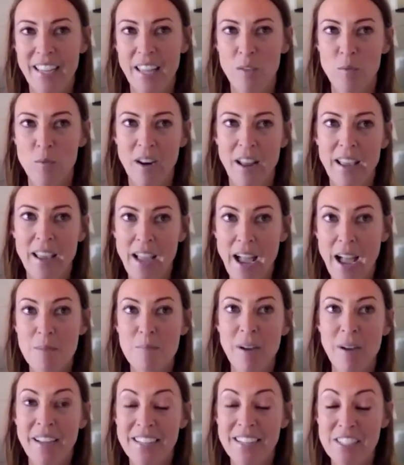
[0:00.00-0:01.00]
And when I
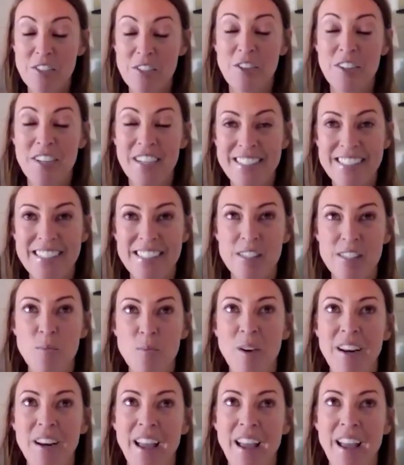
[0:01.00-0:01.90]
got my injuries is